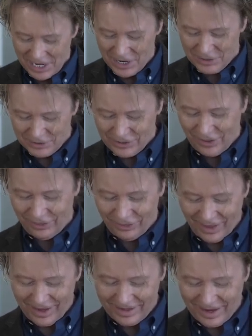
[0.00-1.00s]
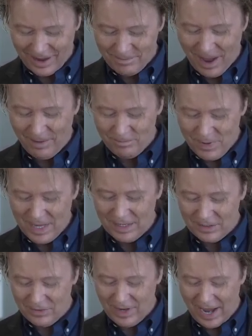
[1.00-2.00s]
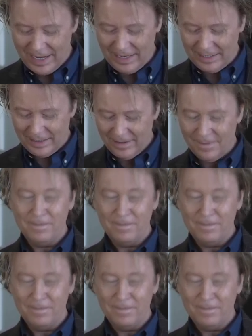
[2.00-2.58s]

Here's the thing about being united